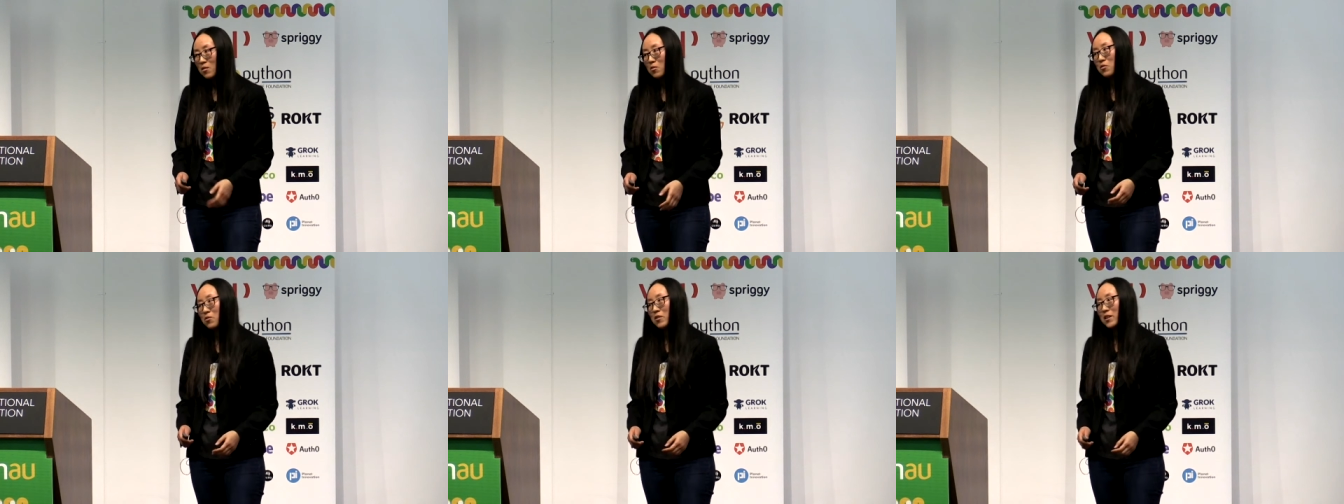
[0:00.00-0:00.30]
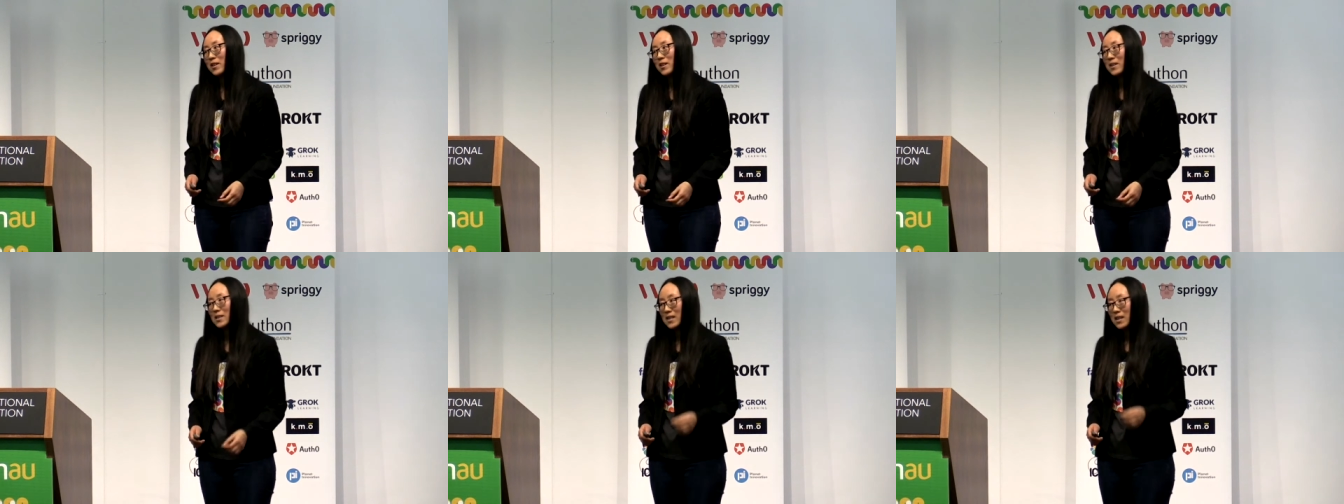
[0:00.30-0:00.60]
the
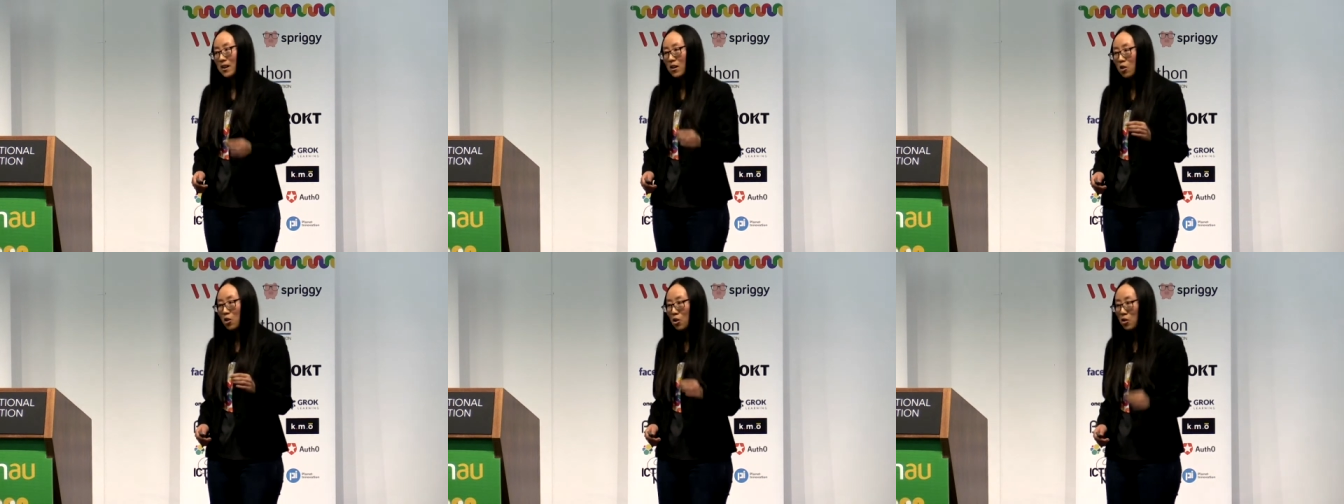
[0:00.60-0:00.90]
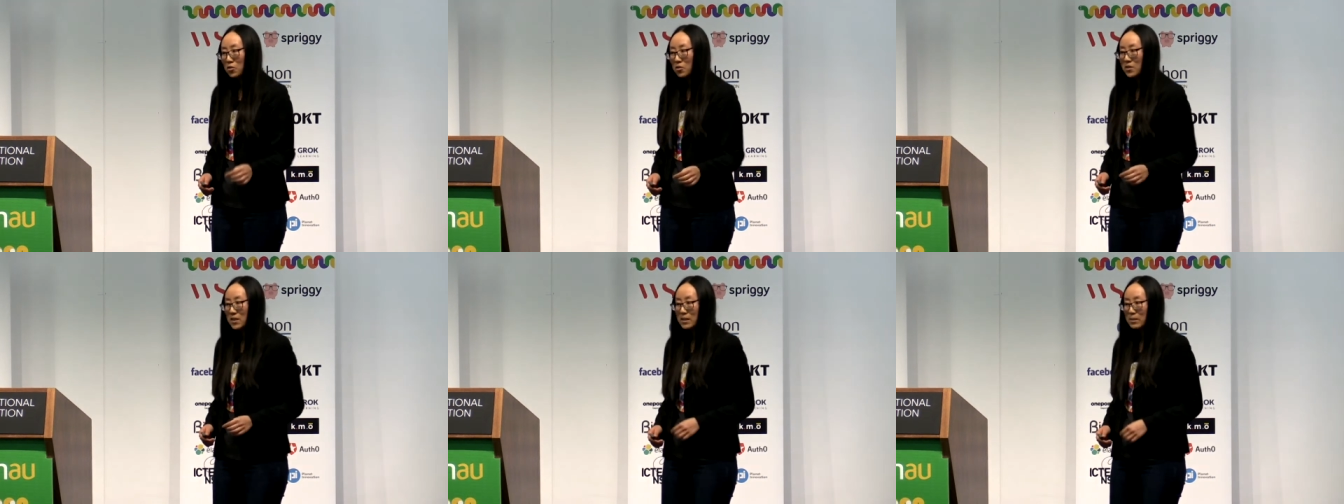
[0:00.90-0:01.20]
audience are
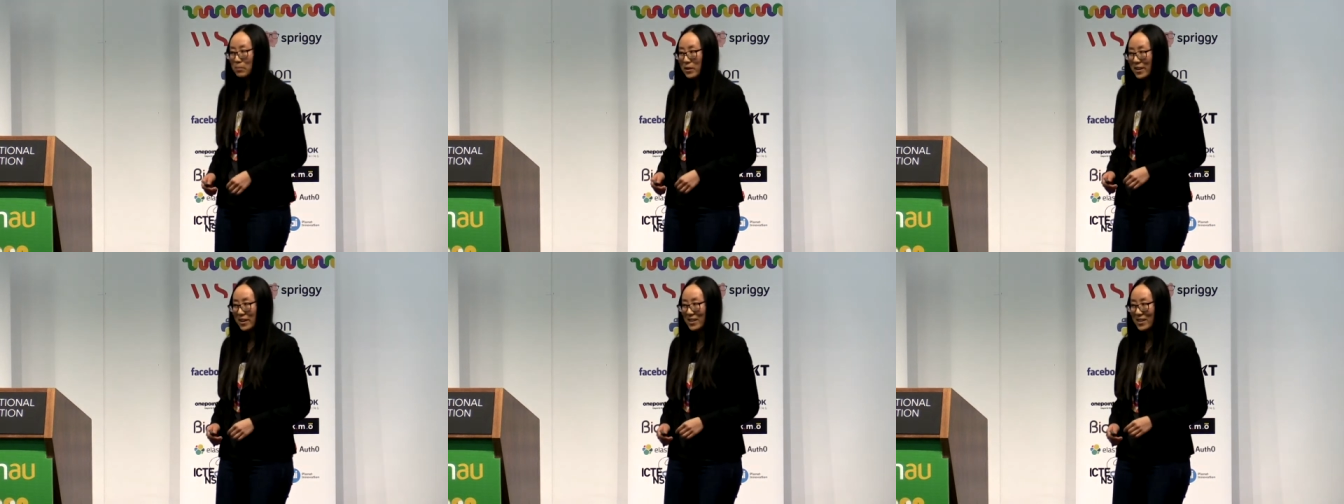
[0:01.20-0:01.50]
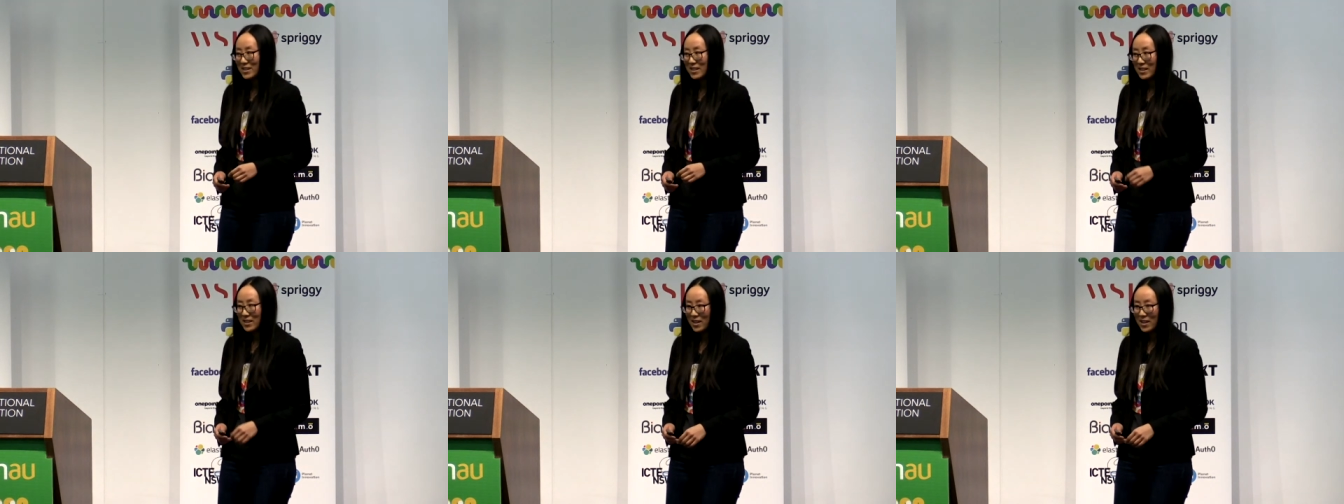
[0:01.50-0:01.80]
on the
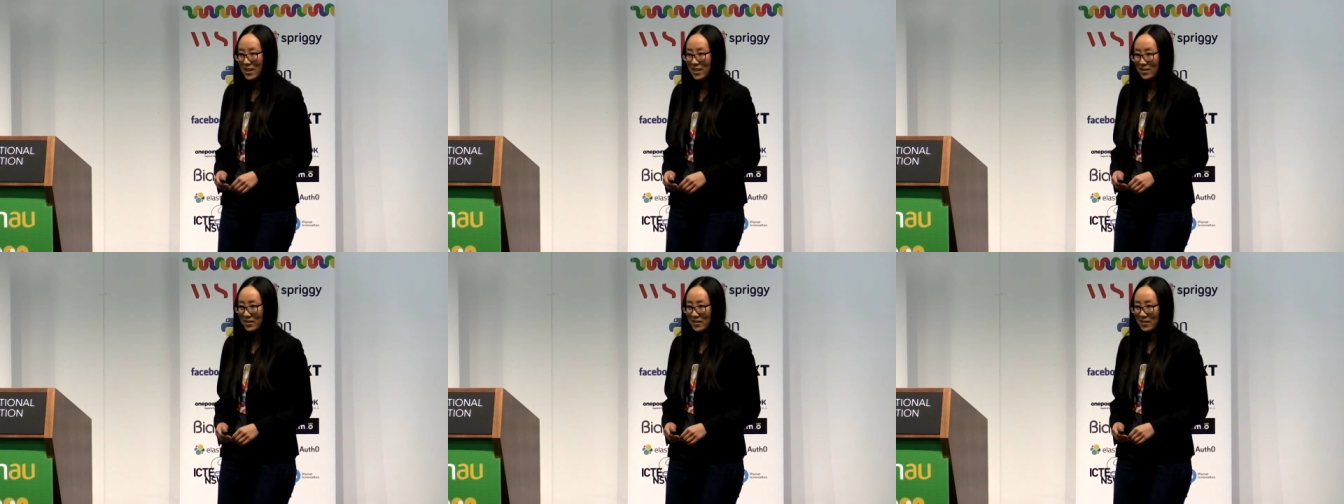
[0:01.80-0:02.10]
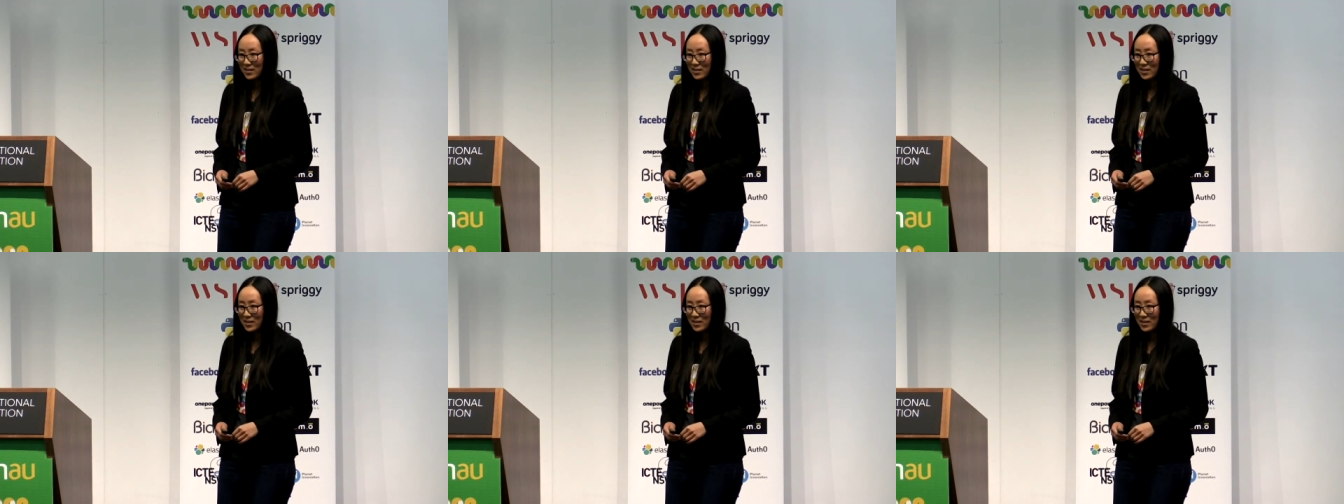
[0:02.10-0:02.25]
speaker's side.